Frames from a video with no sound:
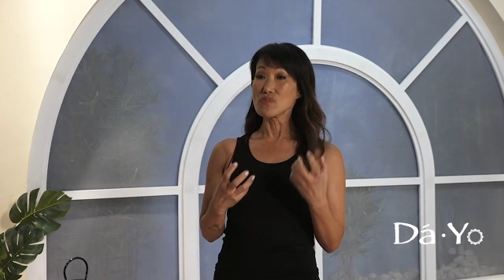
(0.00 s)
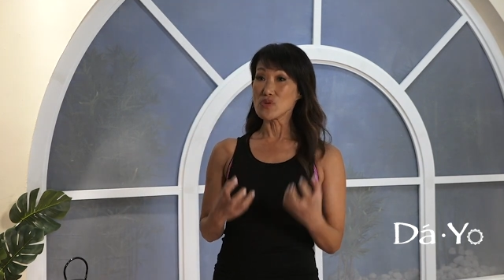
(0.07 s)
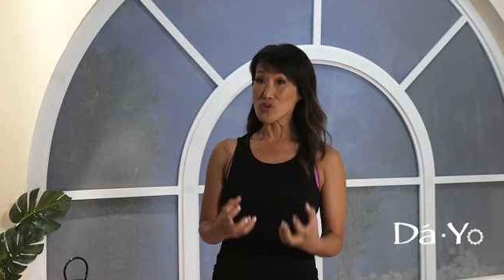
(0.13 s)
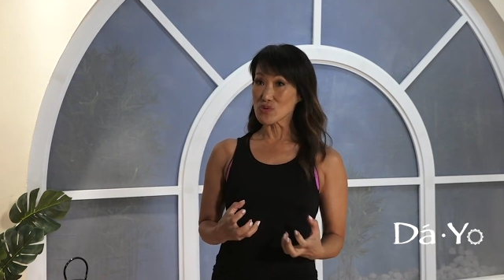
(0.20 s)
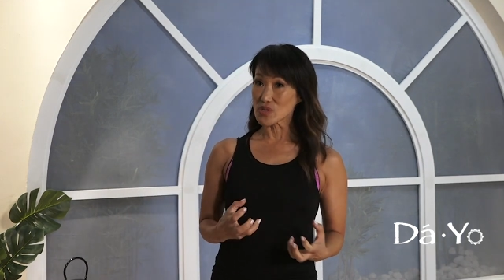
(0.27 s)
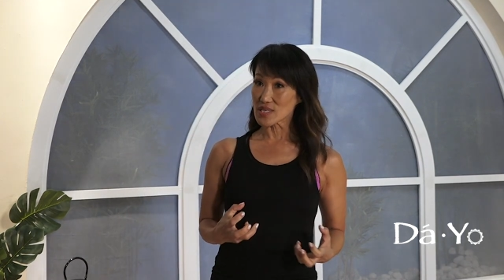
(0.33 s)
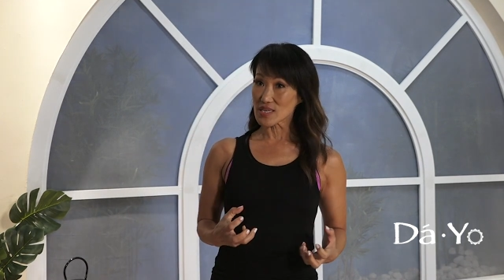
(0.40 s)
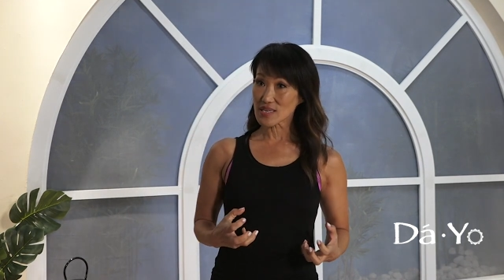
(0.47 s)

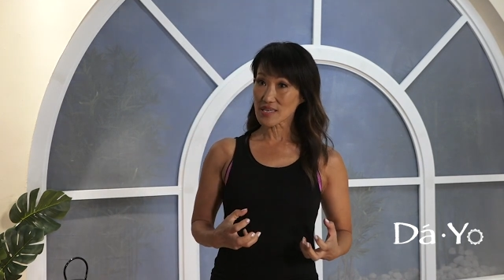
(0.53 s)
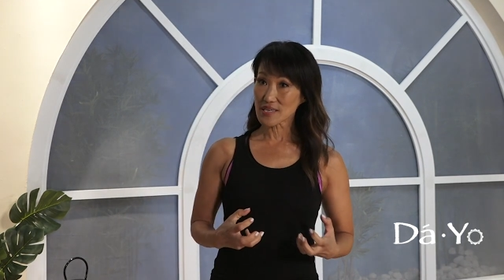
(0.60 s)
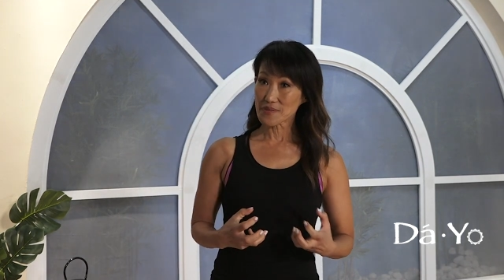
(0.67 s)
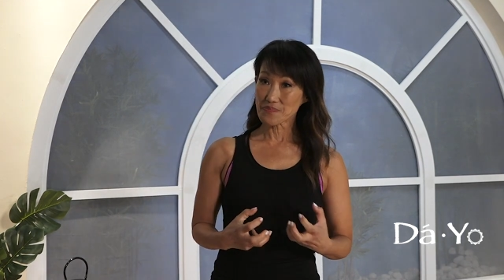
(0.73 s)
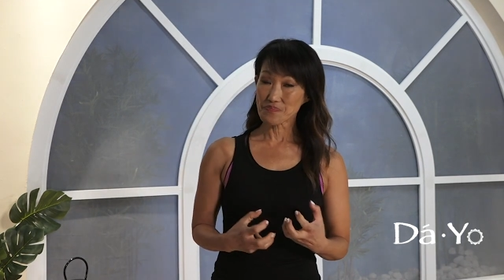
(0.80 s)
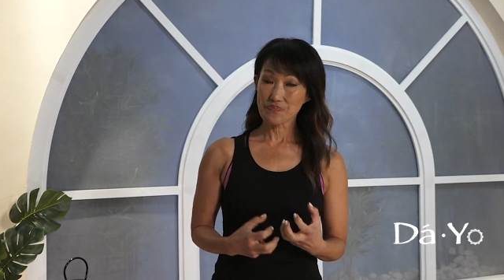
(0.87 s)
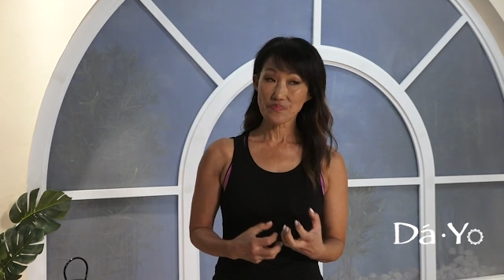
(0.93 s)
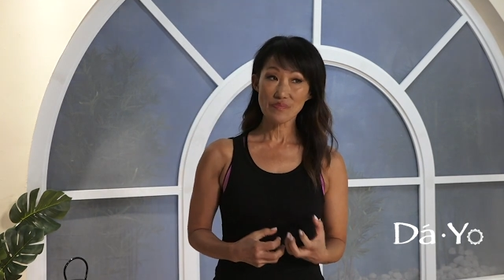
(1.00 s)
music
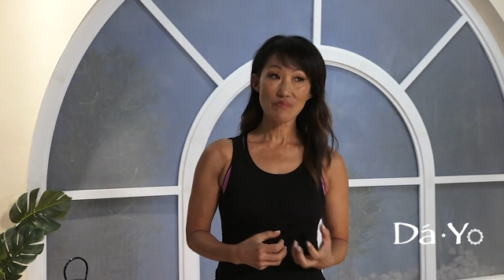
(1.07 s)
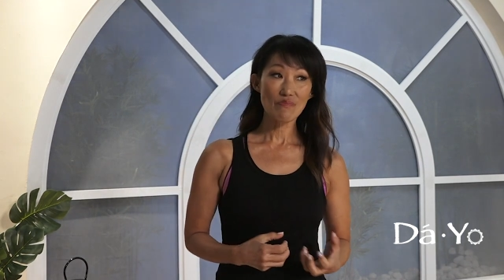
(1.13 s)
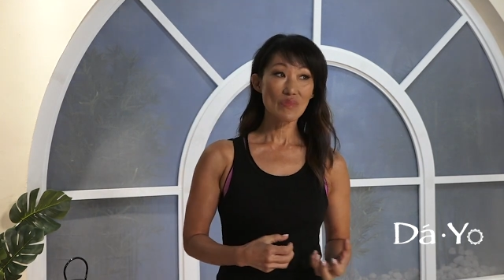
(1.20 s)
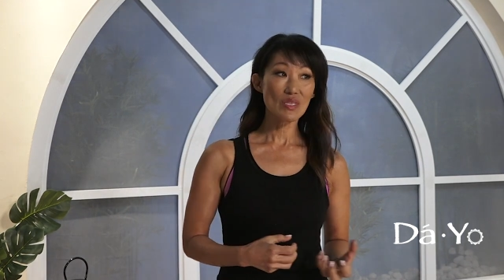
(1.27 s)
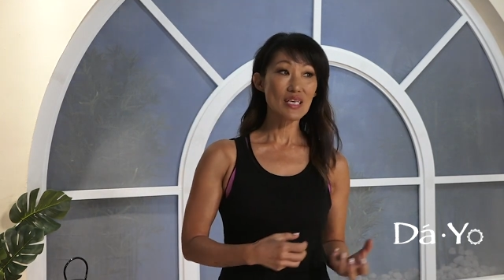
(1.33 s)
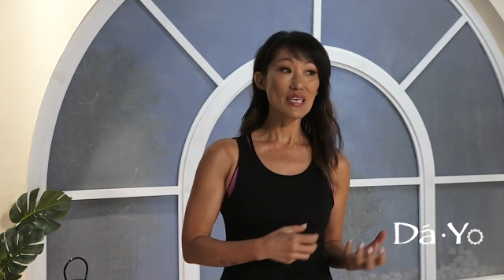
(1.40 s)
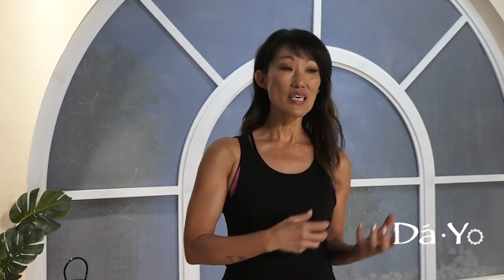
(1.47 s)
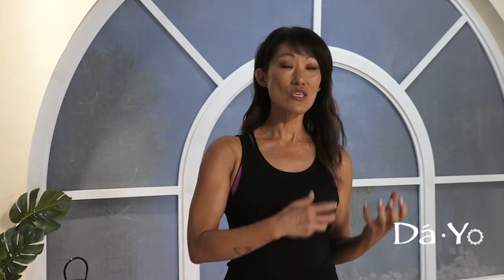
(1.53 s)

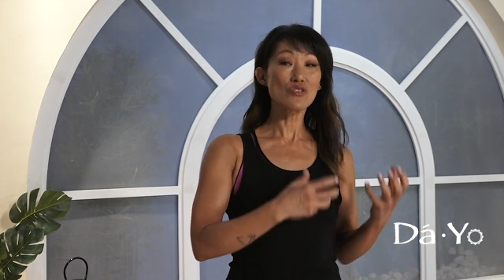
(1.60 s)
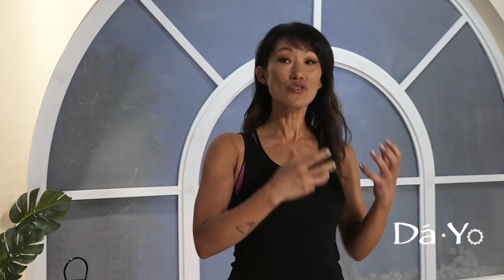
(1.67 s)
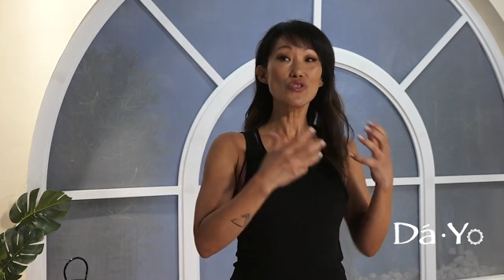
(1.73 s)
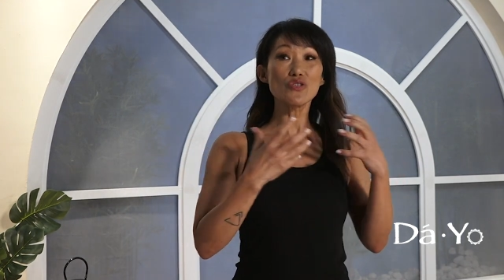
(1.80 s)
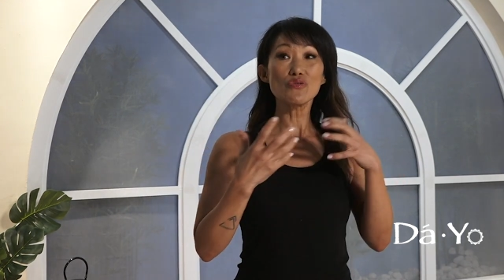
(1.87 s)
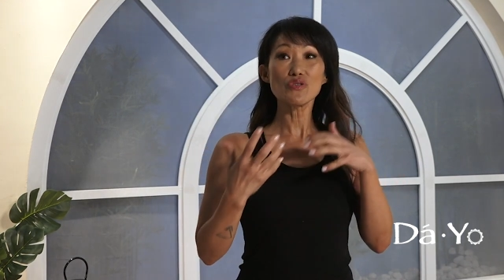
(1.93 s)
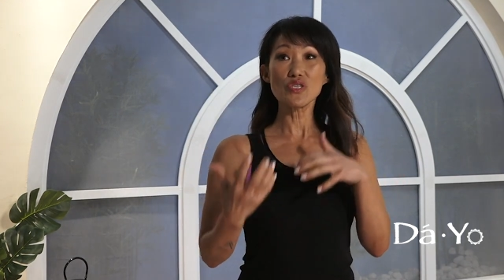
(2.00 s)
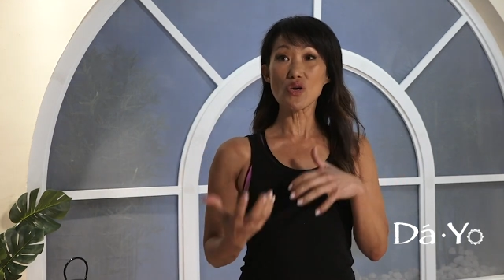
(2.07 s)

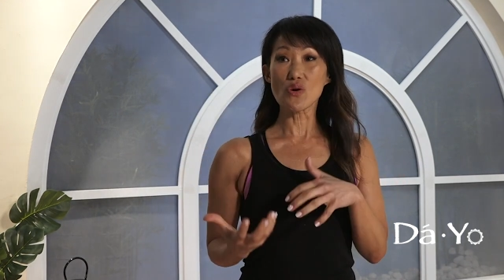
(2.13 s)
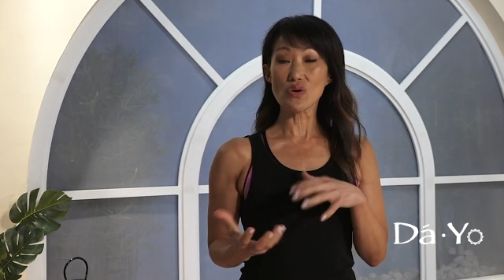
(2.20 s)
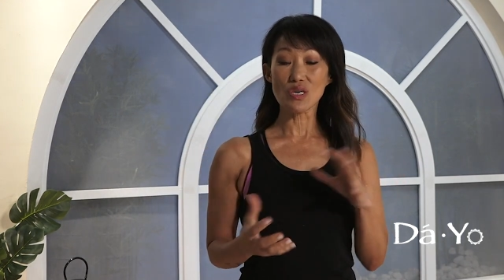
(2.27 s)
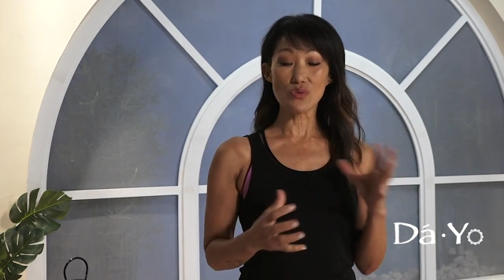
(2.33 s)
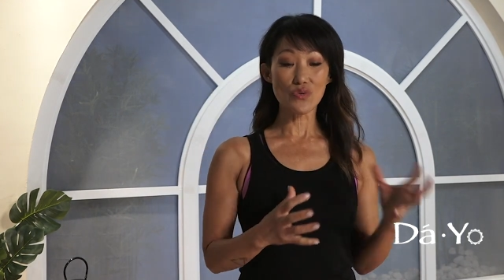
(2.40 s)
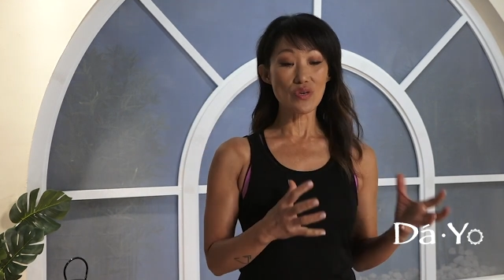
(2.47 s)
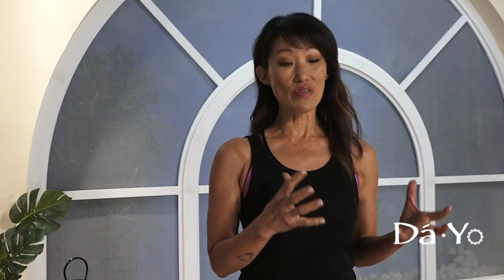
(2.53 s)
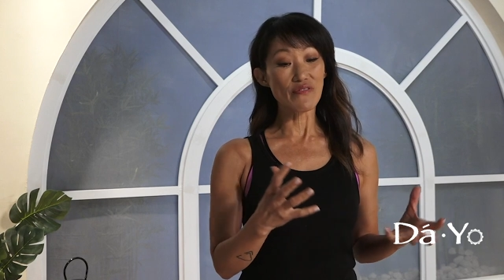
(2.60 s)
into yoga,
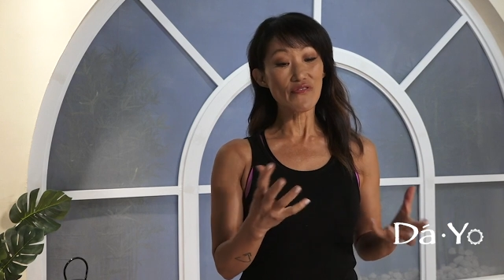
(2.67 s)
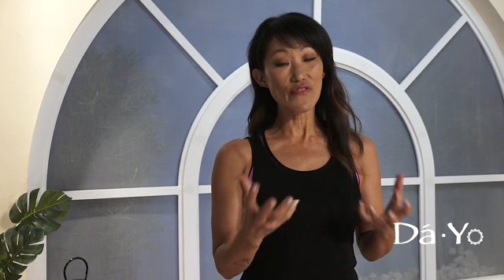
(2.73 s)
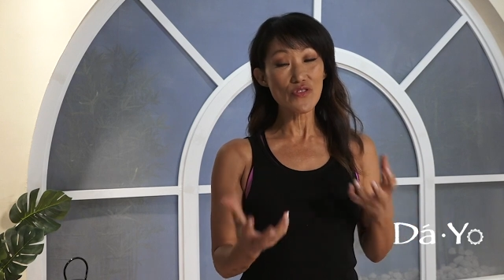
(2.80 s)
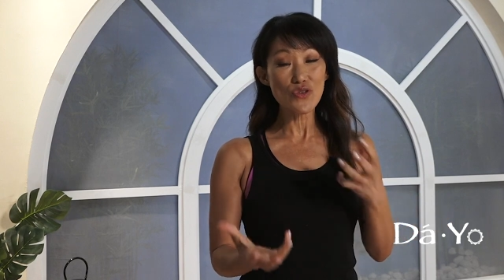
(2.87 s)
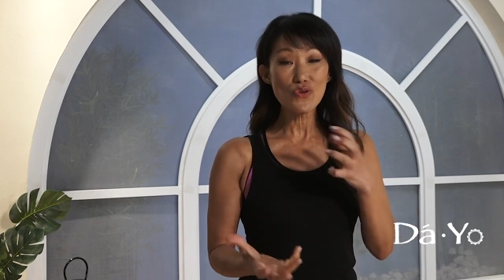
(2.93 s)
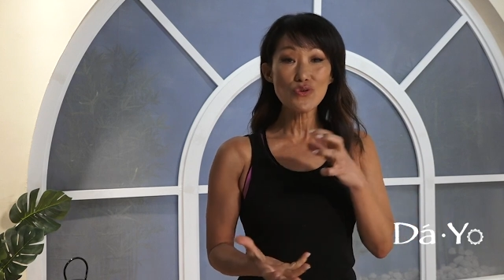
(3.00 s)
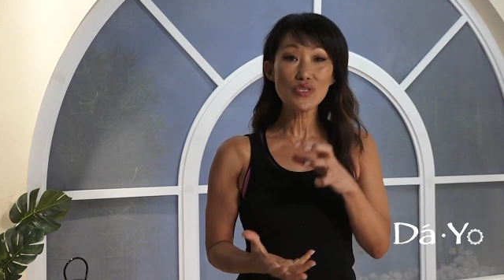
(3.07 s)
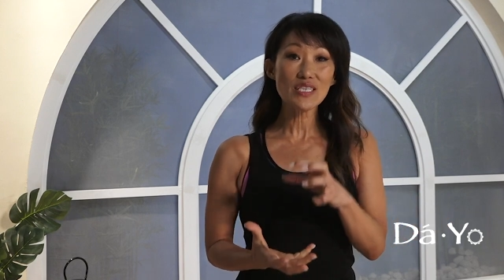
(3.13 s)
we're
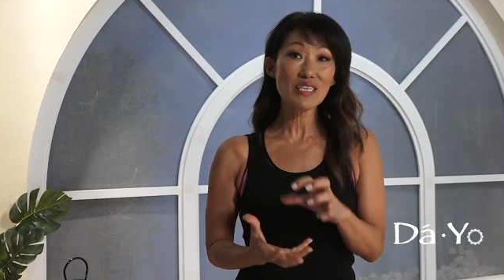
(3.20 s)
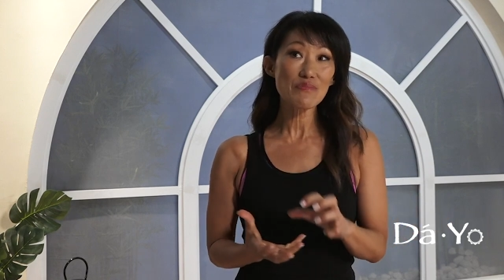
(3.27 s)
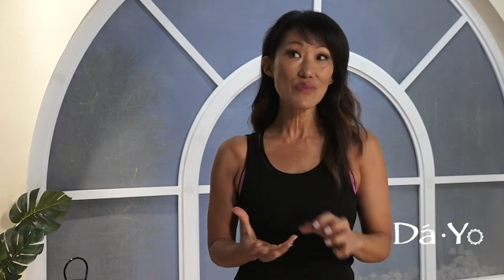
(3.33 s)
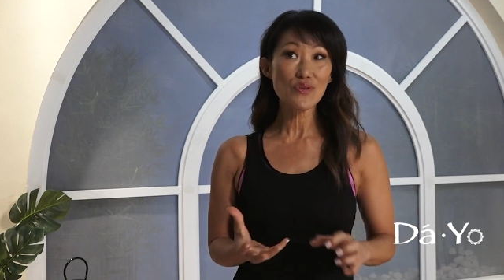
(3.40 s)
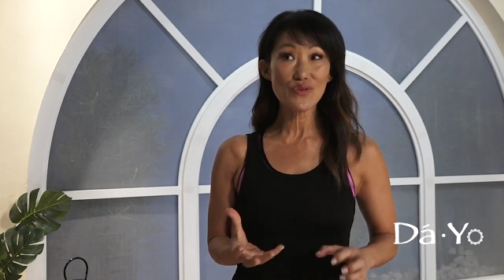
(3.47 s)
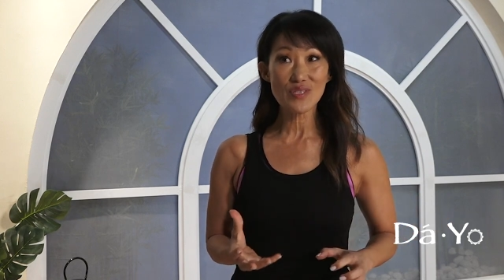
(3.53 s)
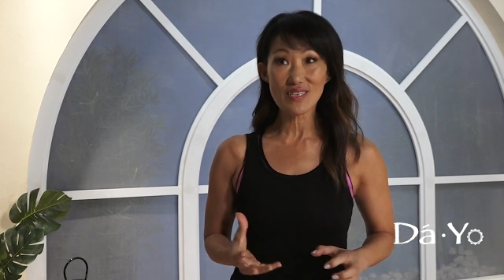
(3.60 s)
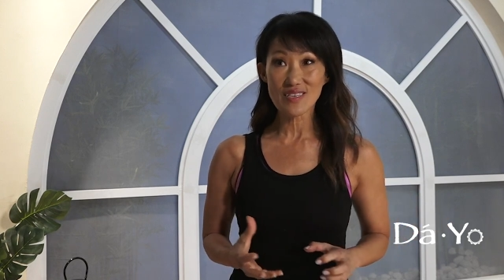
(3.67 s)
infusing
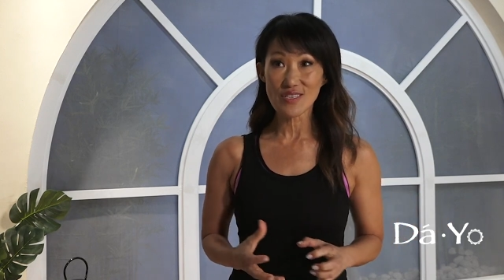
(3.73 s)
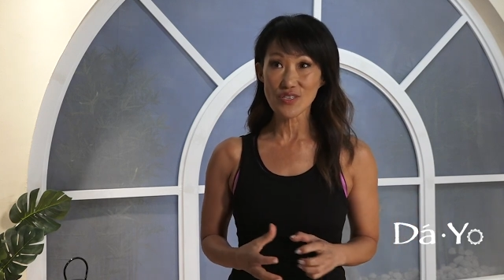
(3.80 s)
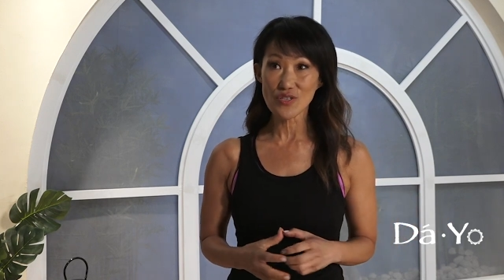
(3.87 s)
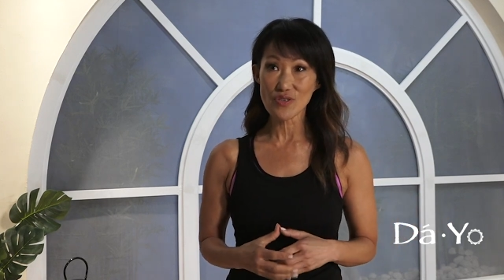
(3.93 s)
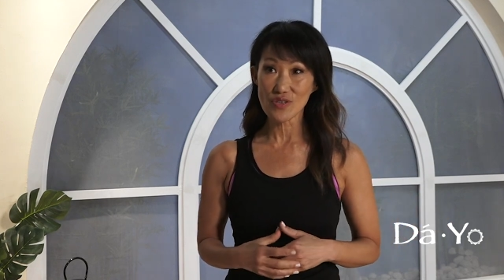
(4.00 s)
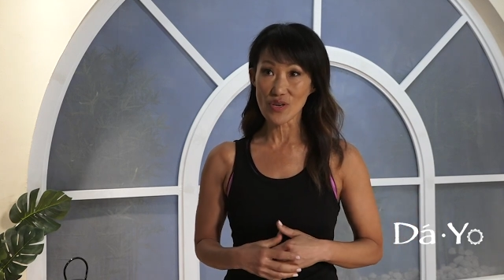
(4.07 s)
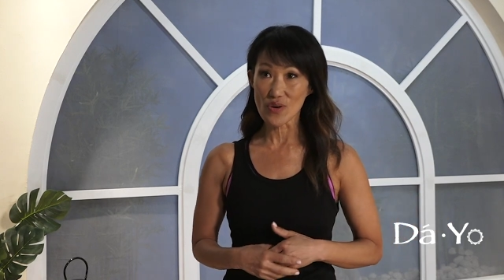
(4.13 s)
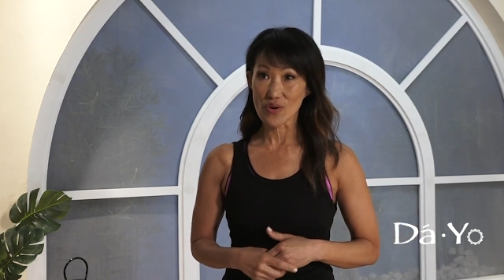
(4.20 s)
music
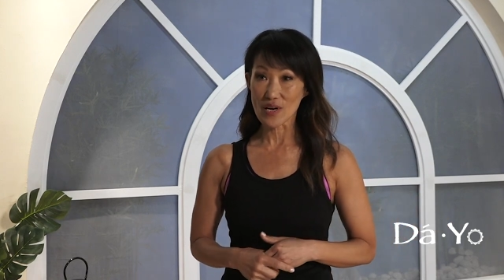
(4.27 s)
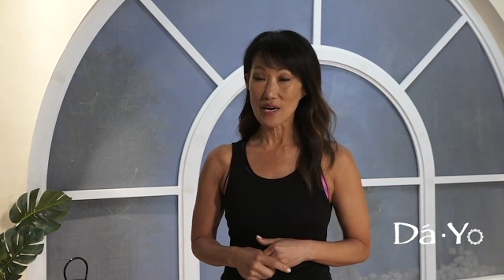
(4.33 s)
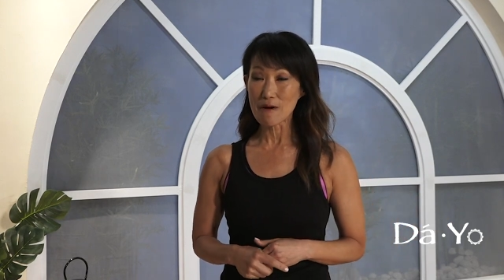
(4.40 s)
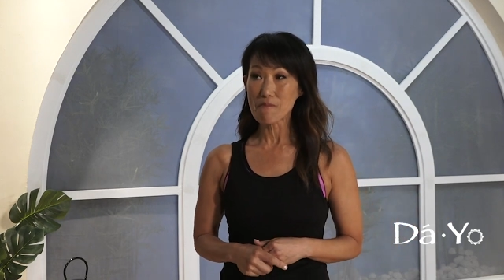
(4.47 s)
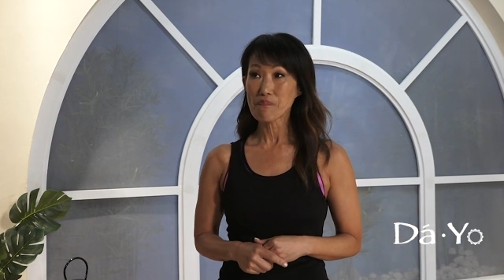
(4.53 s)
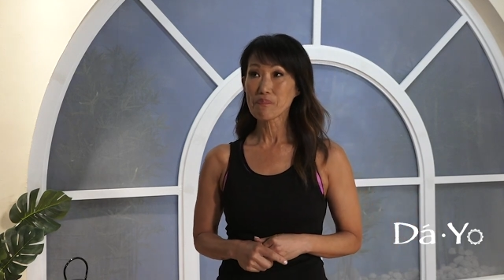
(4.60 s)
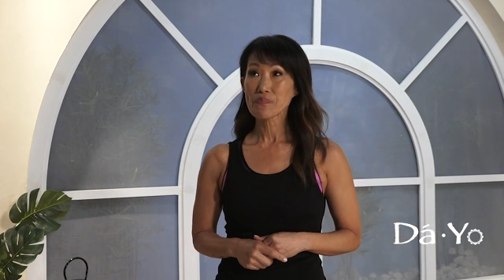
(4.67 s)
into yoga.